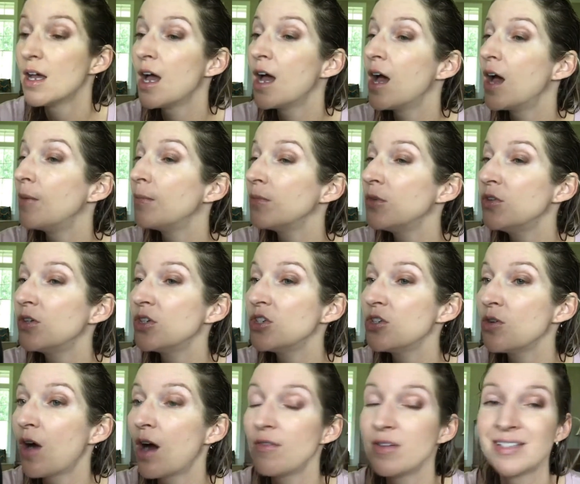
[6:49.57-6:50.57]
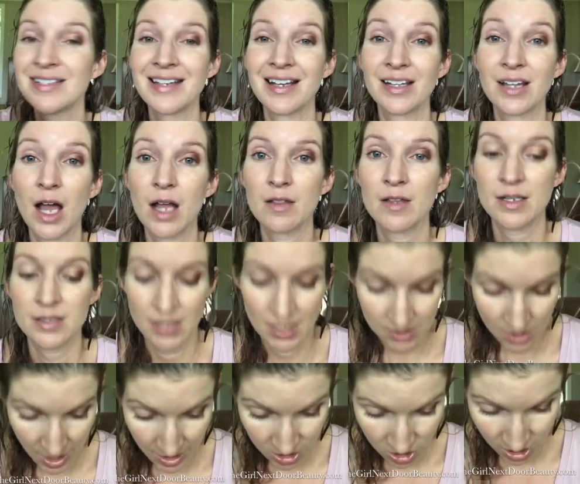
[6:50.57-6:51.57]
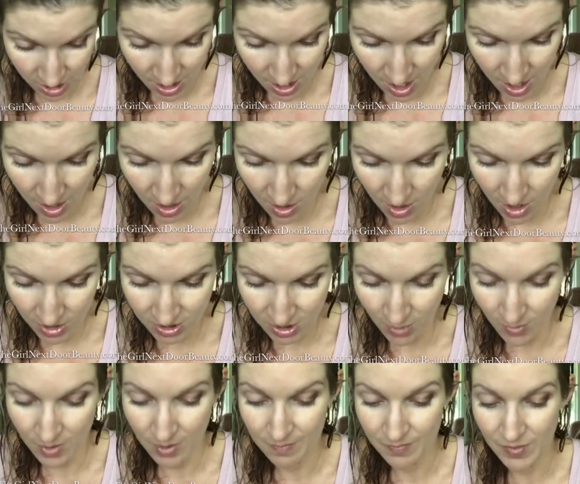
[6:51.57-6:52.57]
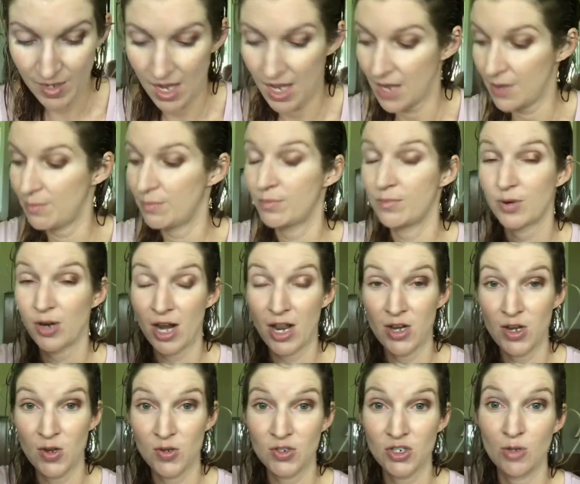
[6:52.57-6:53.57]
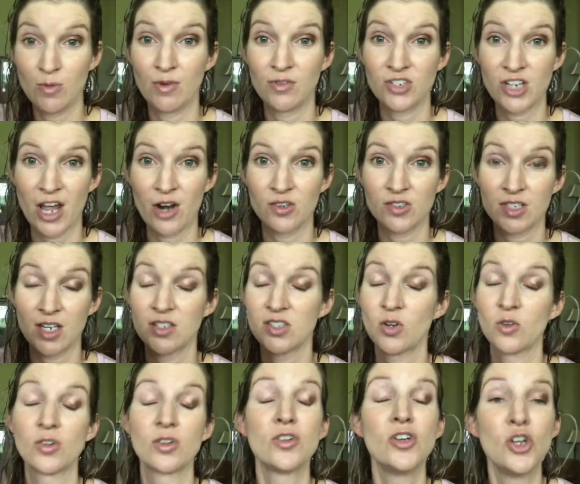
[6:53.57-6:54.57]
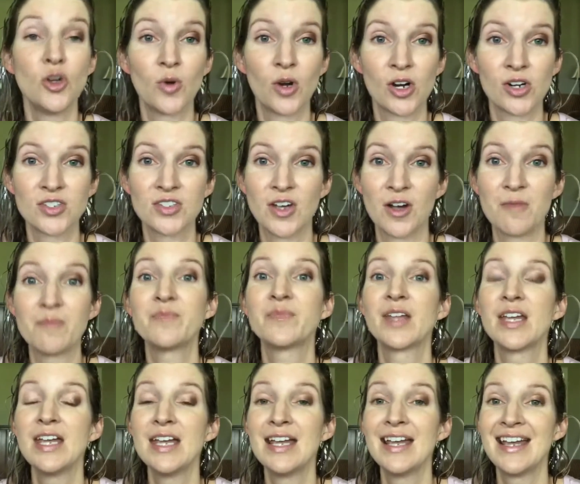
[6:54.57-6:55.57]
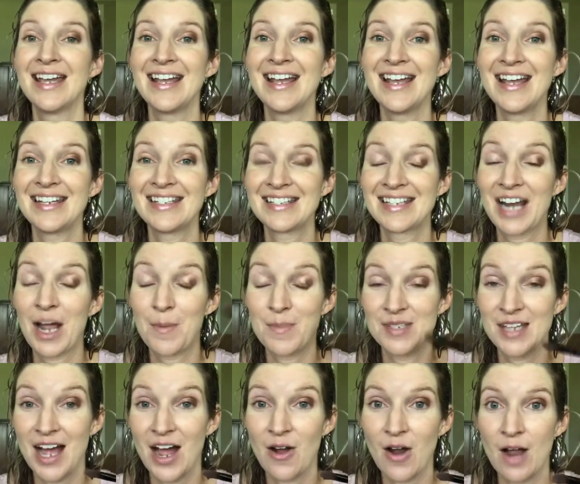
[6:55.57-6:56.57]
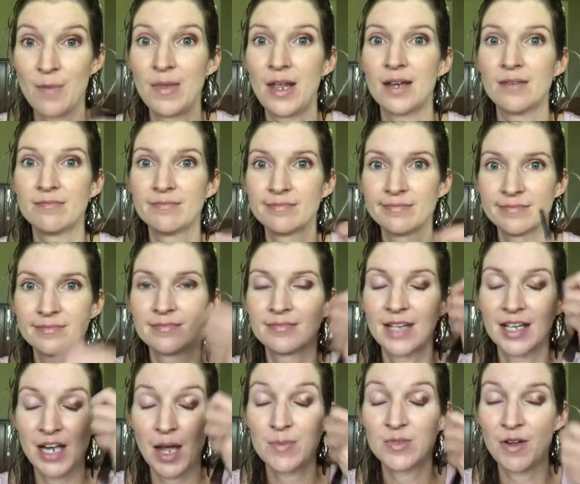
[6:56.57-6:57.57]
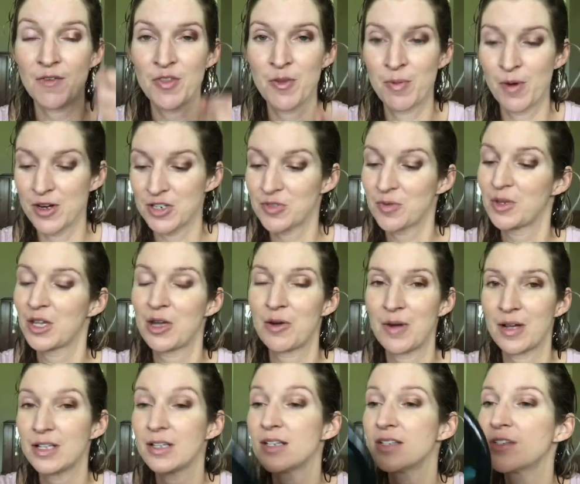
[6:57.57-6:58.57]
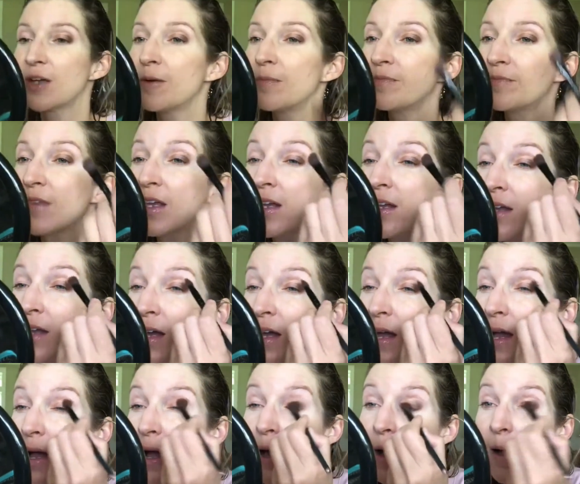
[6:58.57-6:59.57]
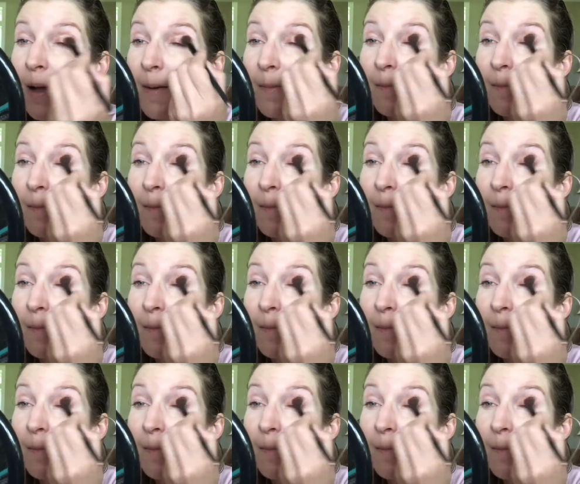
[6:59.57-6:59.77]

You could do obviously a lot less. That's actually also a brand new tube of Shadowsense, or newer, so it comes out, it comes off the brush really quickly. So so